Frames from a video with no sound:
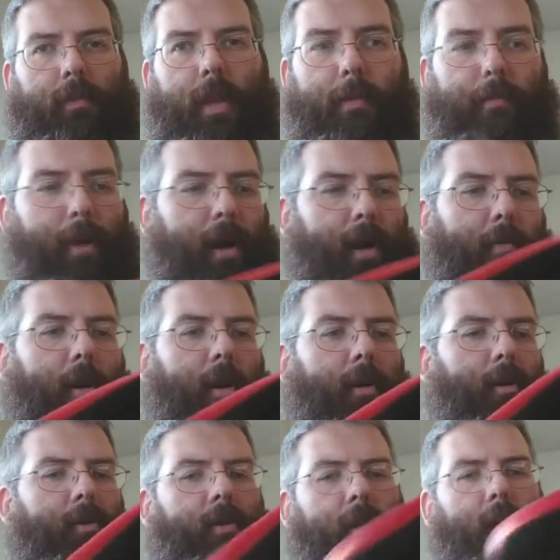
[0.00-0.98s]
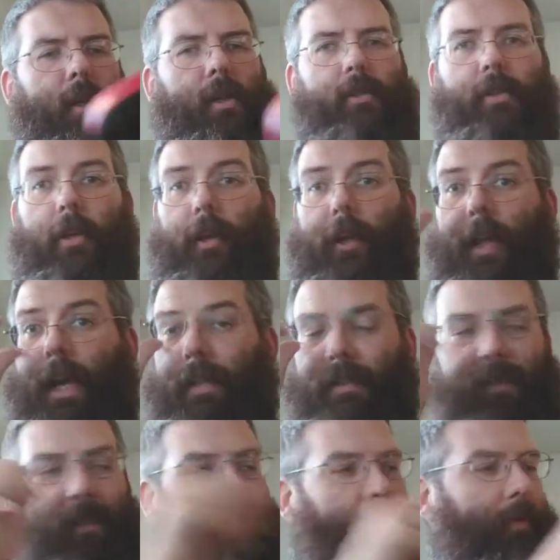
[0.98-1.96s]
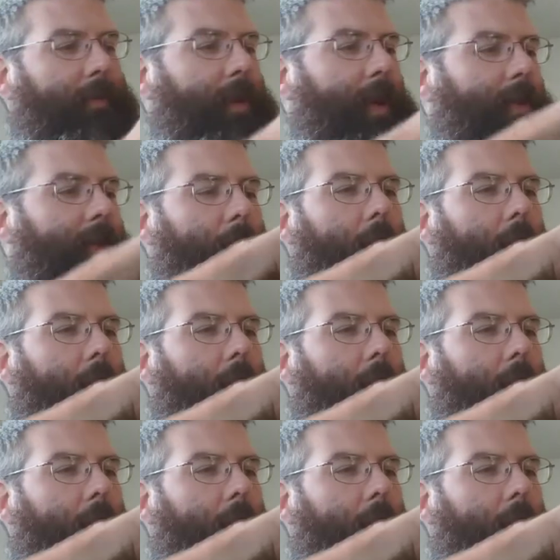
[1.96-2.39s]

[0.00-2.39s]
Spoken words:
Empire markers. So the last thing, we've got the